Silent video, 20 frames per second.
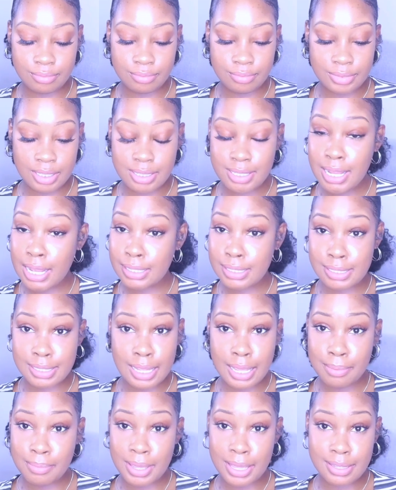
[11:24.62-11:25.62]
it's not the
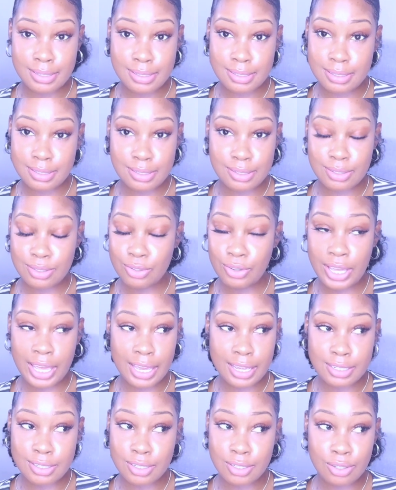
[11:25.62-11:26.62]
same as, you
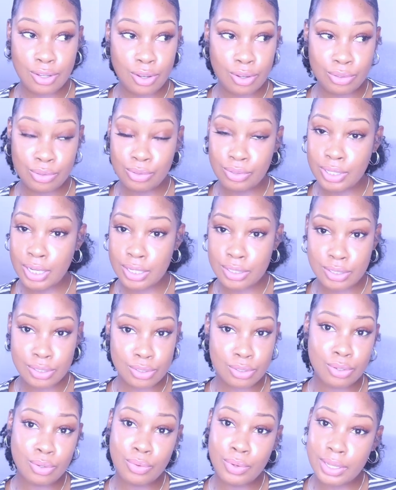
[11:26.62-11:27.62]
can't just go through nursing
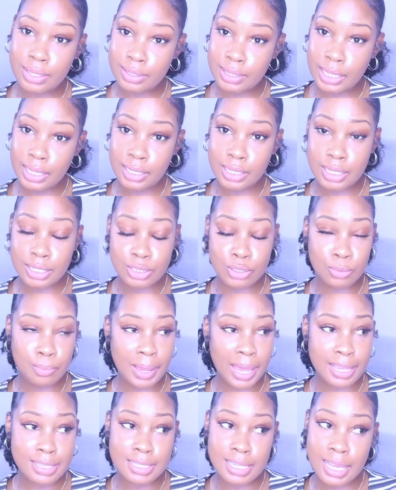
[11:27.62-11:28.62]
school and think because you
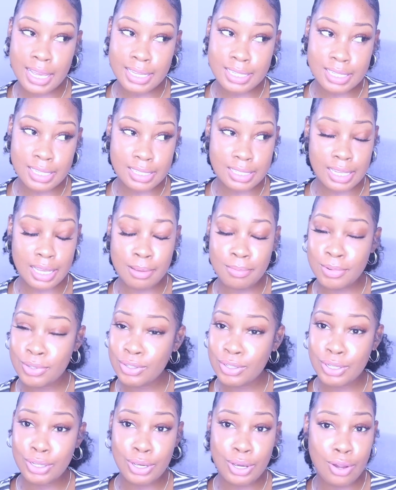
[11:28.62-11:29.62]
passed the exit exam and
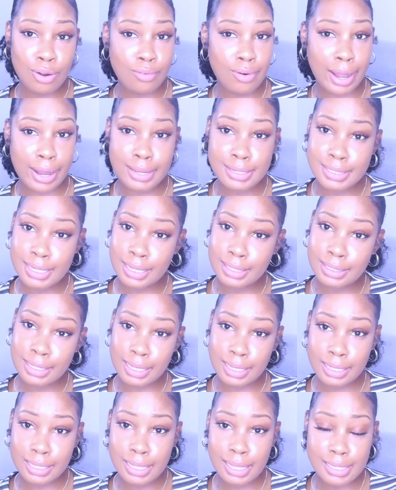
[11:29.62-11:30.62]
you can go right and take
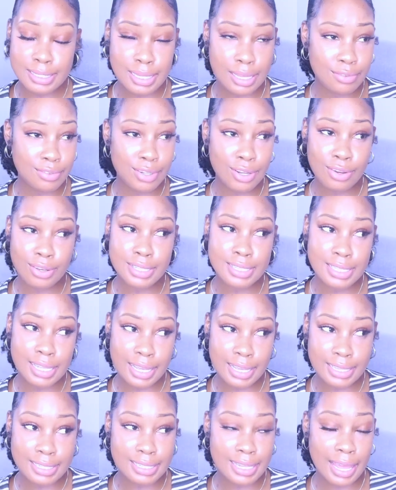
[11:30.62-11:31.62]
the Nclex. Even though it
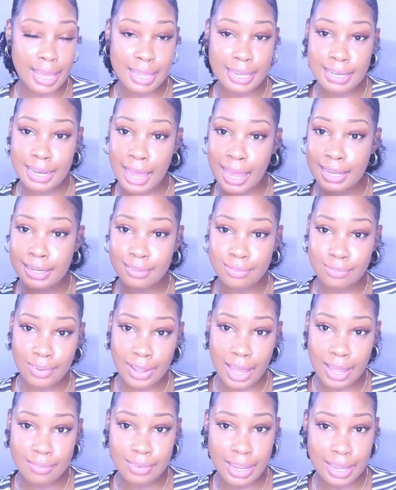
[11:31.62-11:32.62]
says that
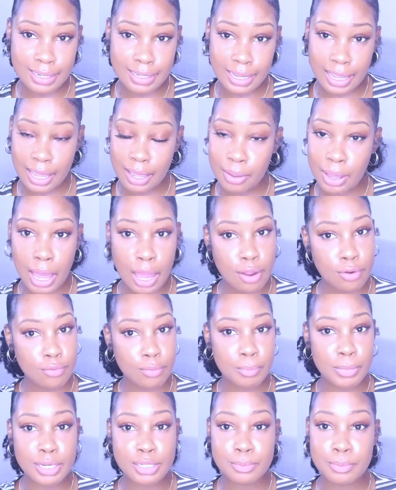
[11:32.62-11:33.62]
95, 98, however
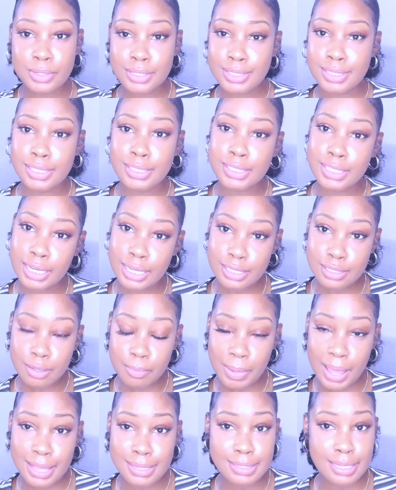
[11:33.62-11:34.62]
much percent chance of
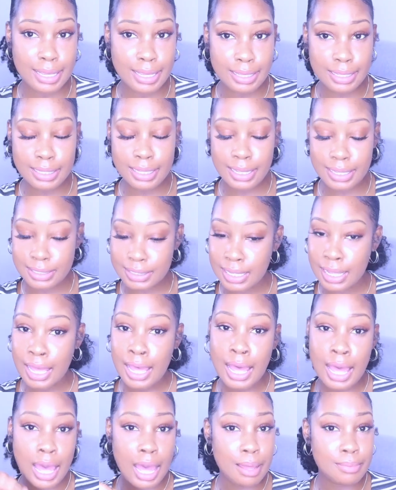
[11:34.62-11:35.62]
passing Nclex,
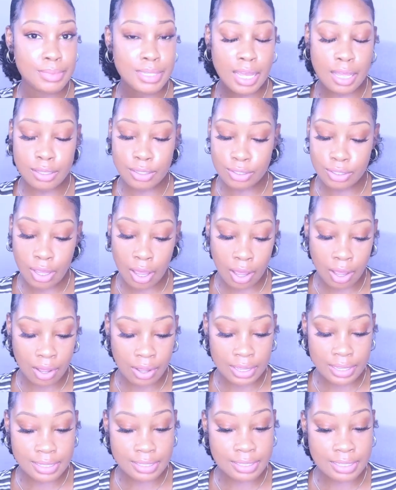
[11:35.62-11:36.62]
I'm telling
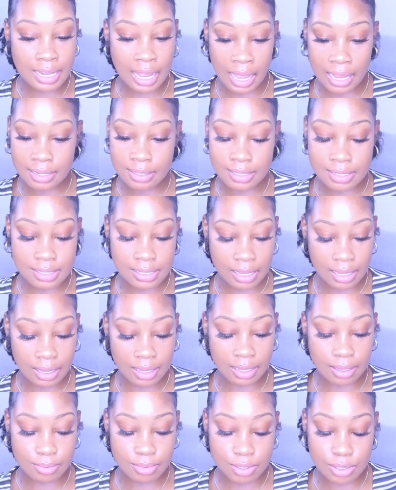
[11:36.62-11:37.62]
y'all, it's not the
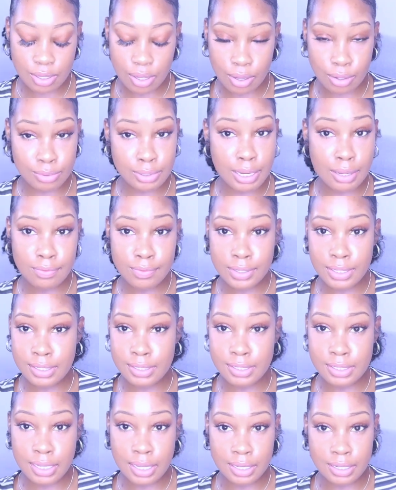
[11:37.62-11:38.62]
same. So definitely
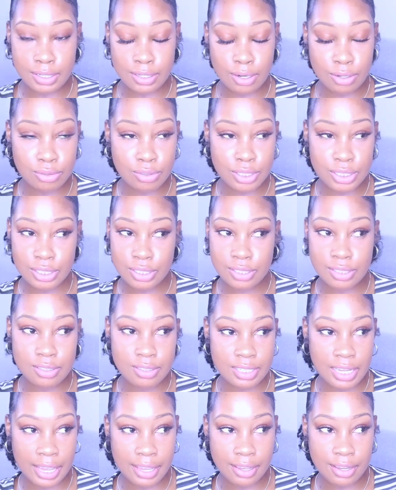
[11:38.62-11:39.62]
study. Don't just
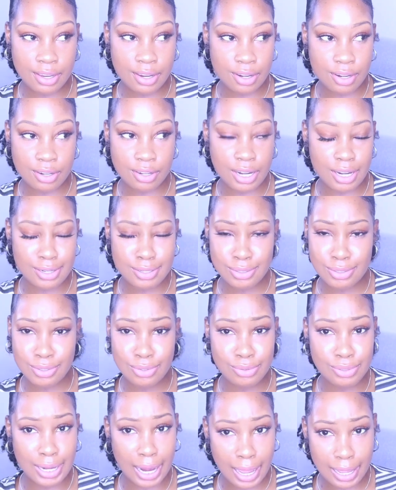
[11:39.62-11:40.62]
take your nursing
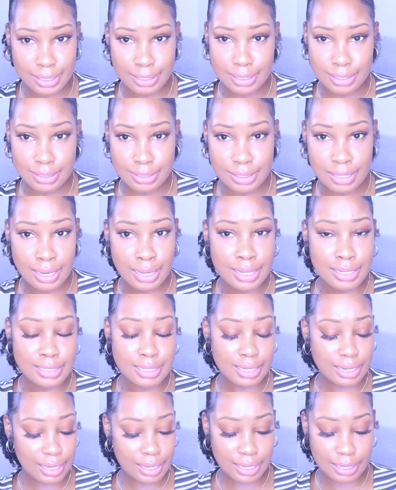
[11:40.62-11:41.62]
school knowledge
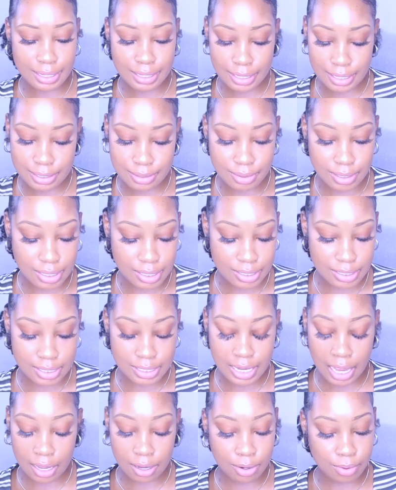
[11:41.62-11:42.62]
to the Nclex because it's
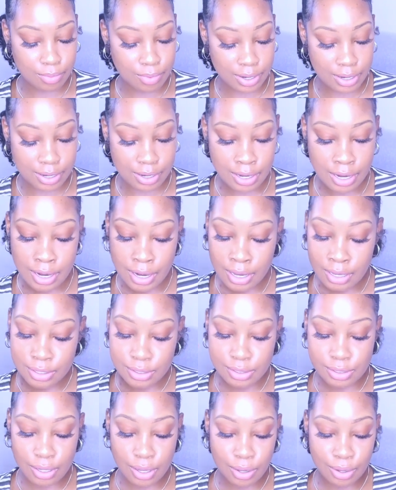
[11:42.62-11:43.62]
not gonna work.
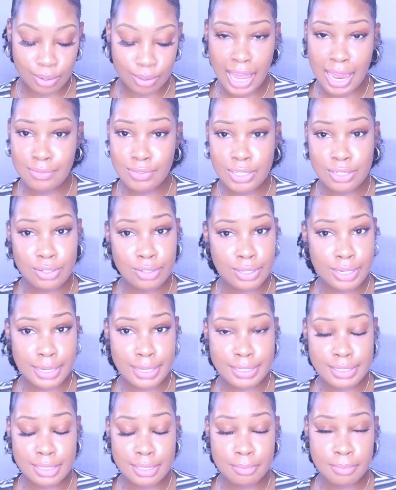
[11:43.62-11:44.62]
So after doing the
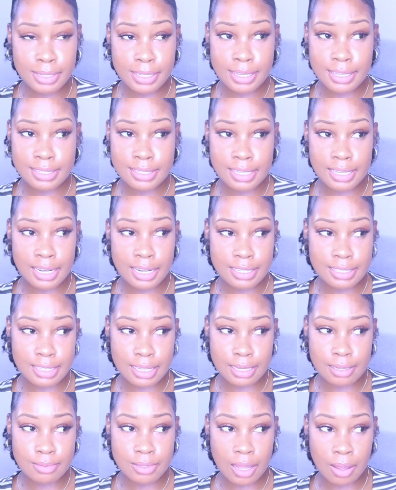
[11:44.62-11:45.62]
NCBSN
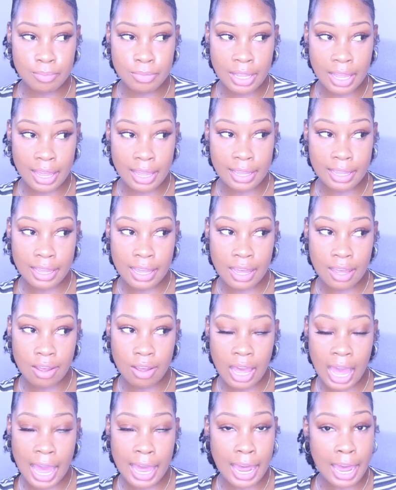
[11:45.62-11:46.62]
exams, I'm like,
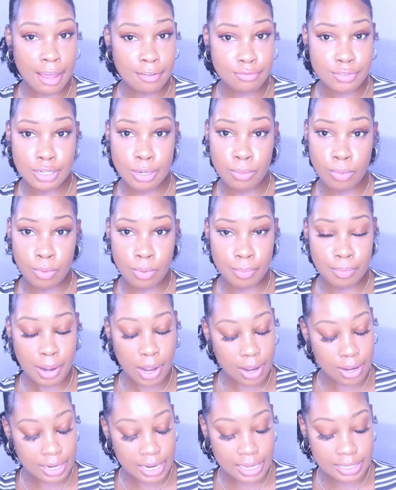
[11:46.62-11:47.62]
I have trouble with
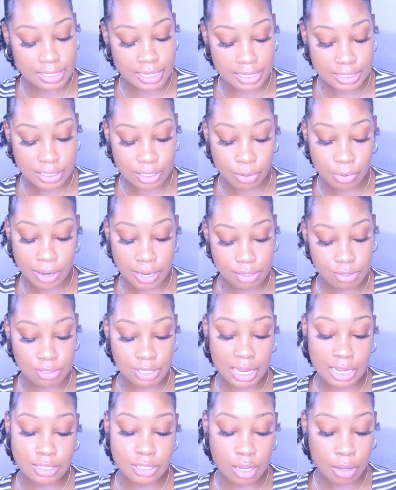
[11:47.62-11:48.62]
prioritization questions.
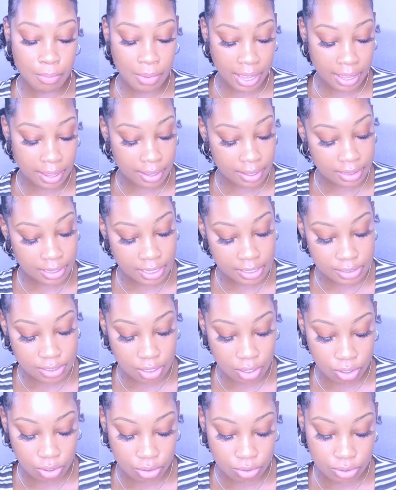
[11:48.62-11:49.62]
So I told my Nclex
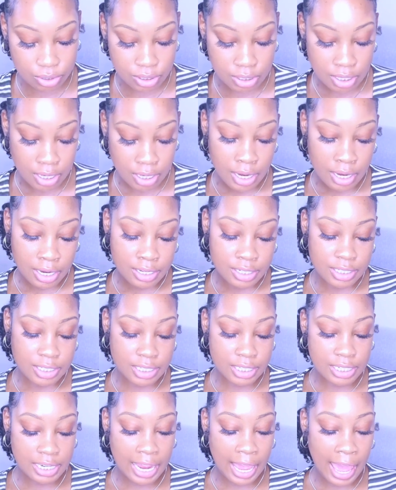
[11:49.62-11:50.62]
coach,
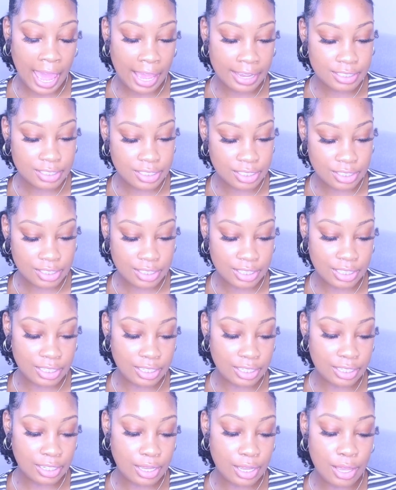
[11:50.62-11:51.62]
she actually
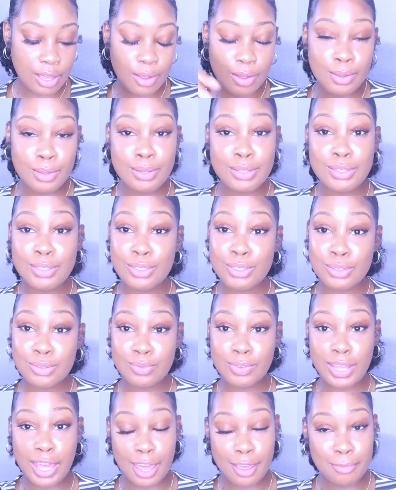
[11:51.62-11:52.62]

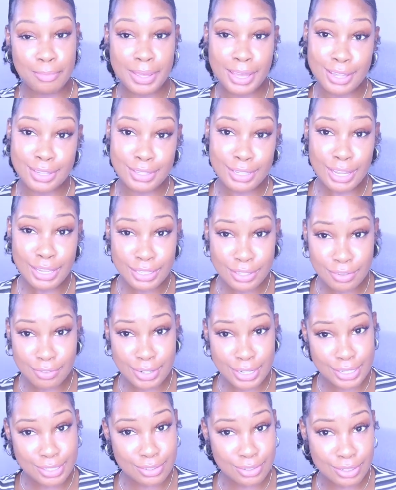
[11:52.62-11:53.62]
gave me another
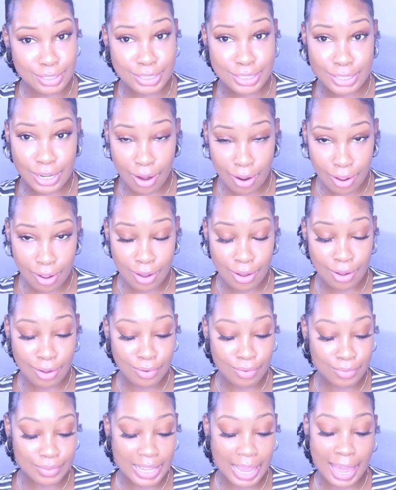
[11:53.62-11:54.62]
resource,
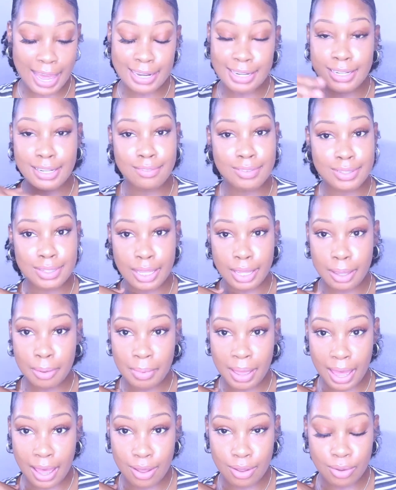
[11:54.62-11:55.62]
y'all, that I didn't even think
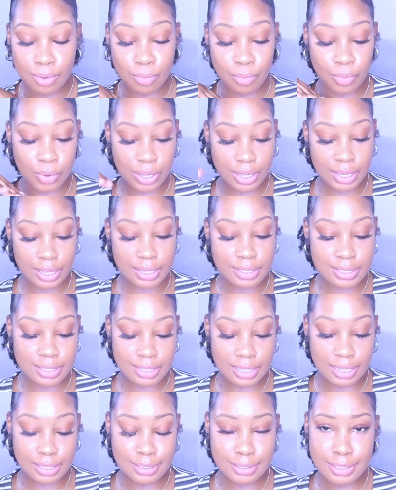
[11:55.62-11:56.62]
about, was
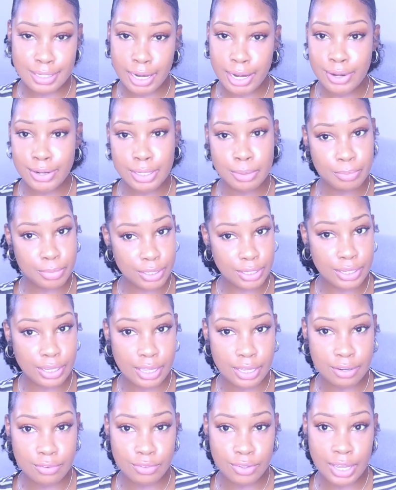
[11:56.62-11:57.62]
the Literature book.
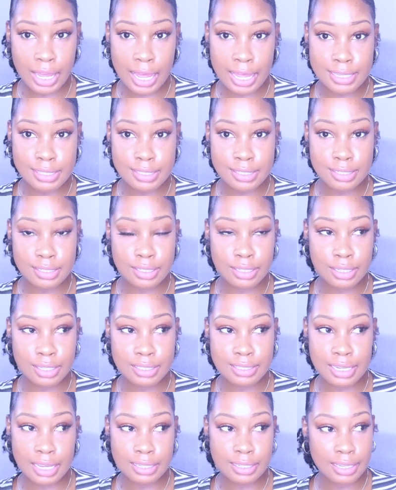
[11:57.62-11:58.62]
And if you guys took
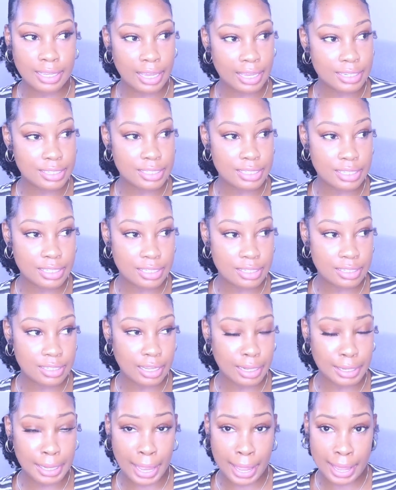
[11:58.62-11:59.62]
Delegation
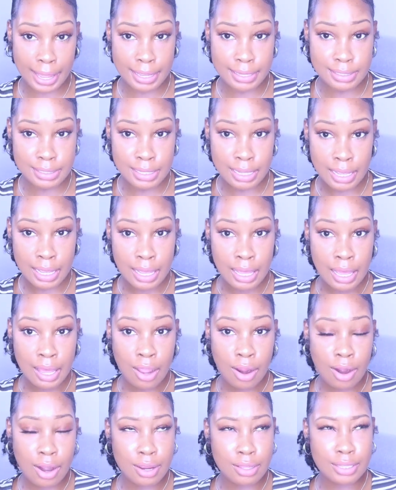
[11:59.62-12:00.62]
class or